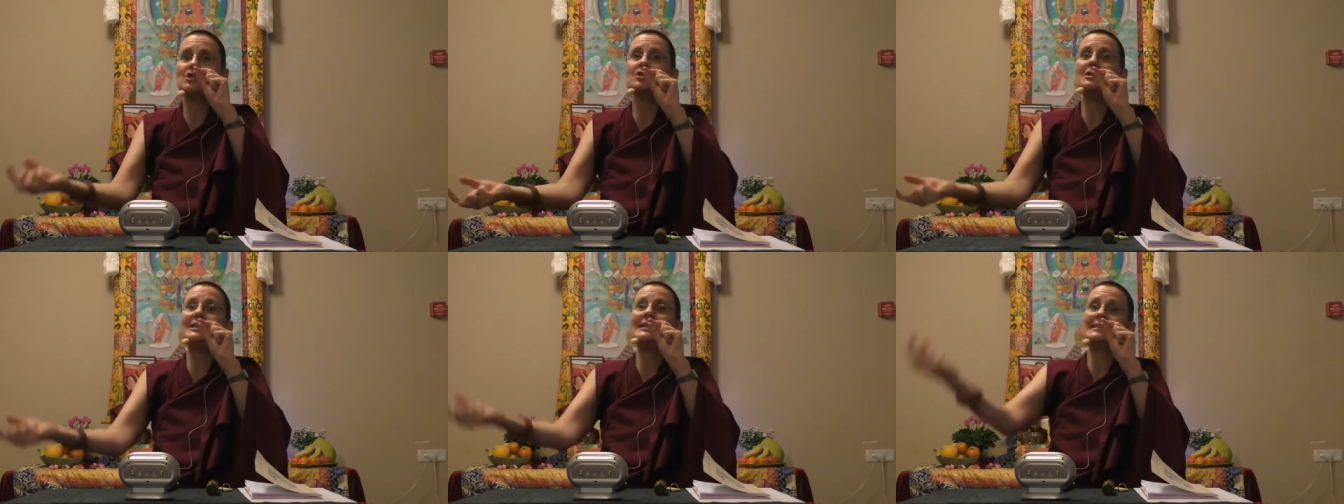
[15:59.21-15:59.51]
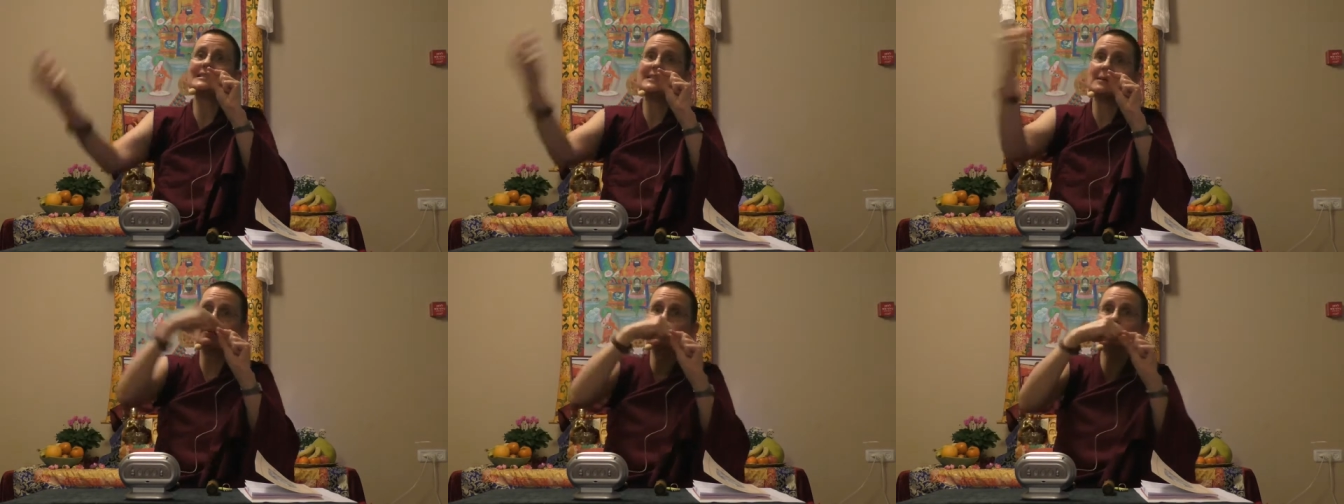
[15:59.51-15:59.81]
you
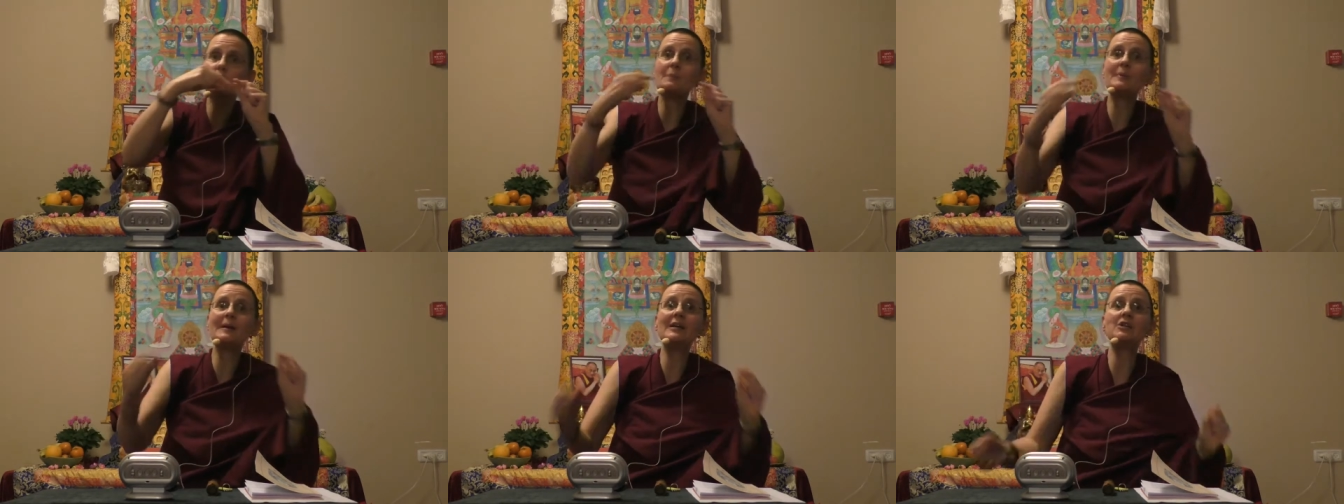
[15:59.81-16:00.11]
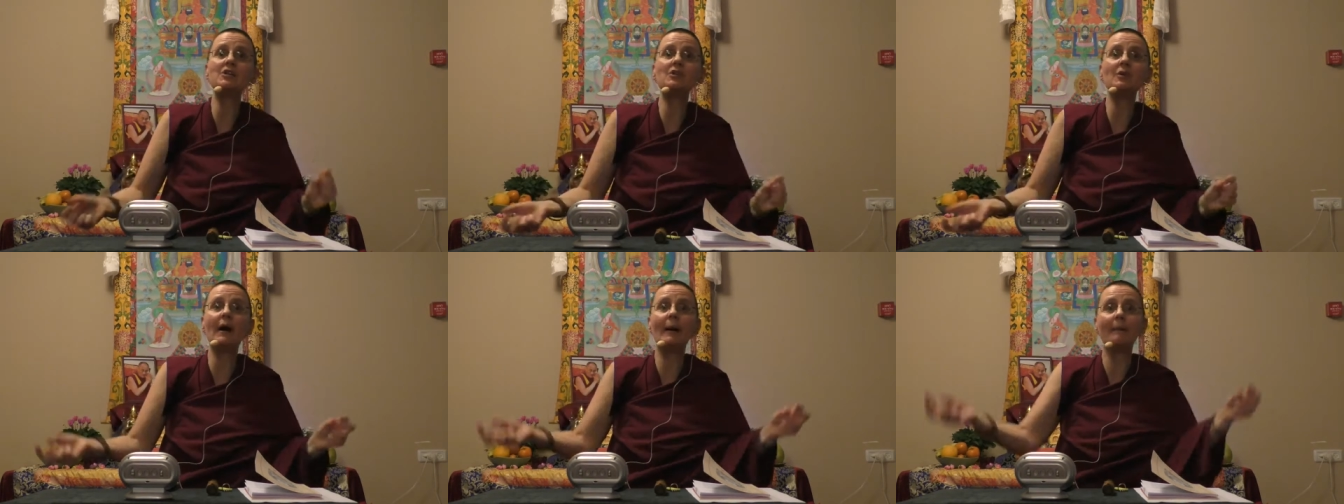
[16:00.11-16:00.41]
need someone to
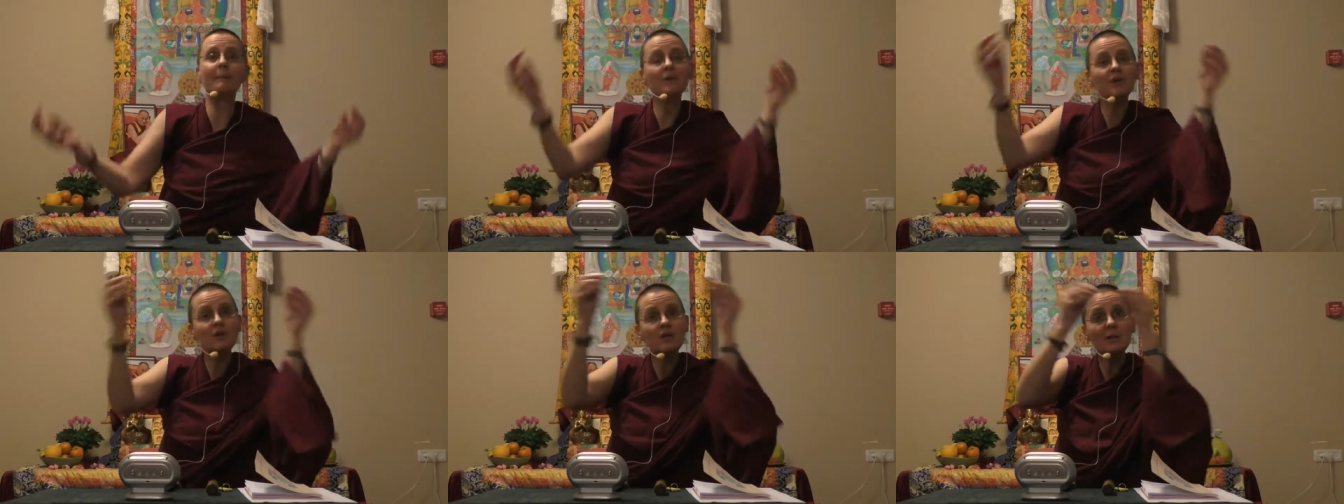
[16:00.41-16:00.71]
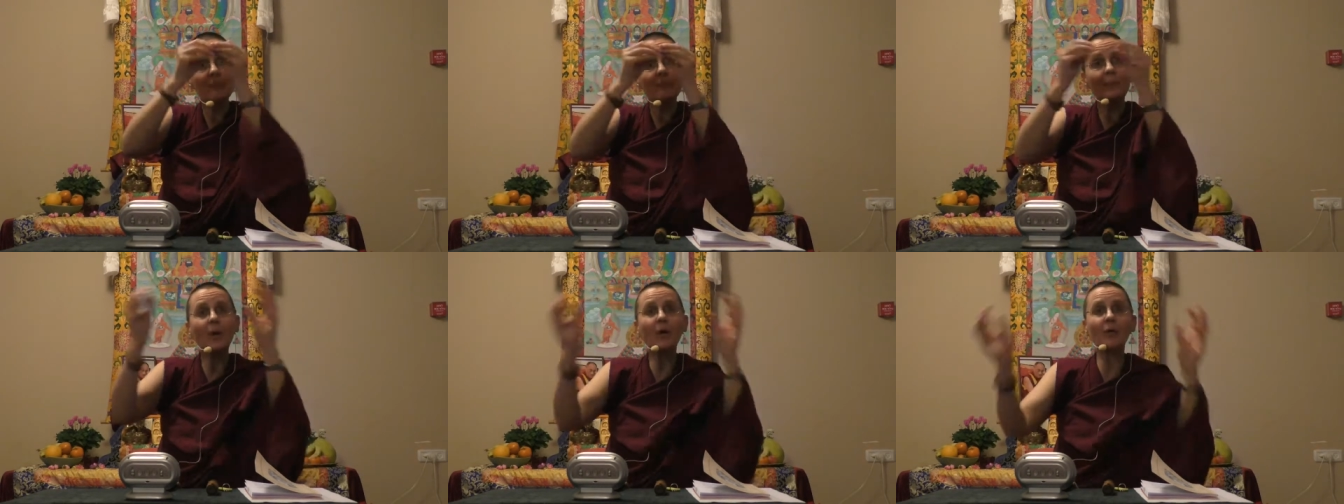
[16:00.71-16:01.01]
beat you up. You
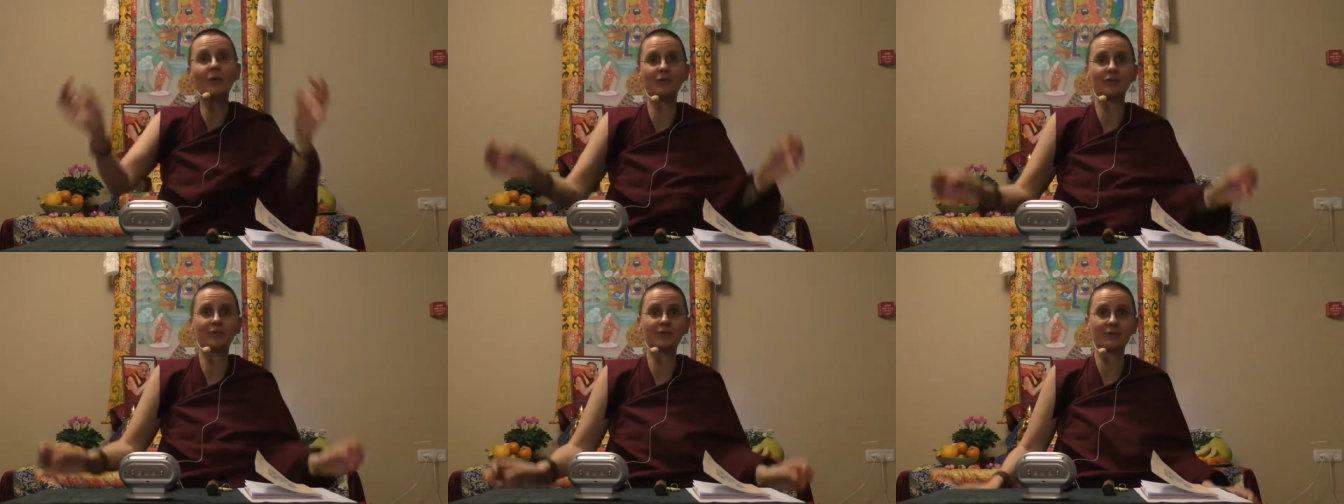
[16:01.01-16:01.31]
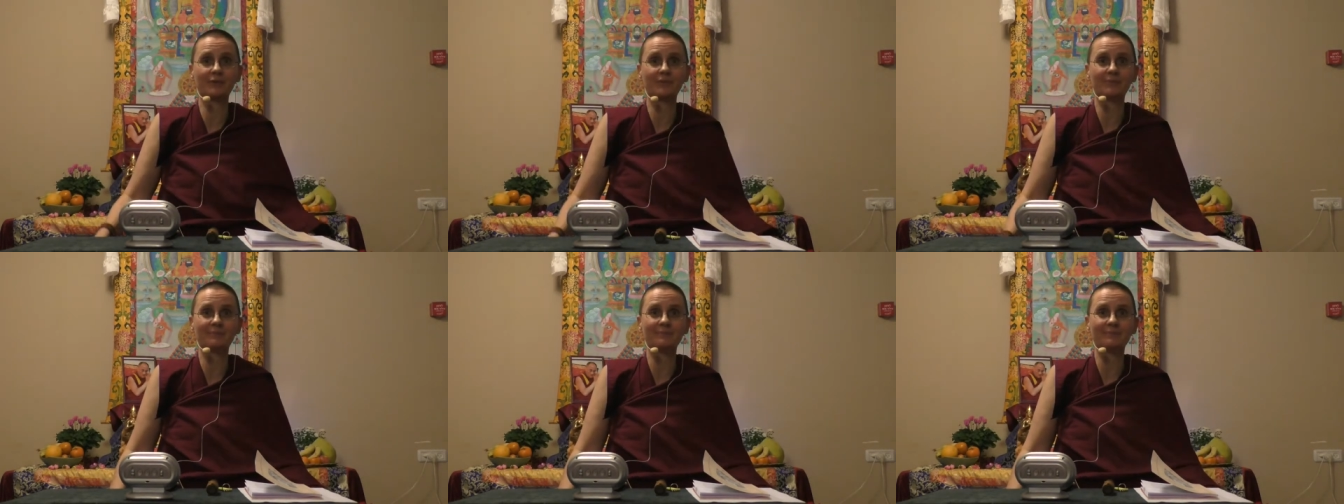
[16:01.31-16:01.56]
need both.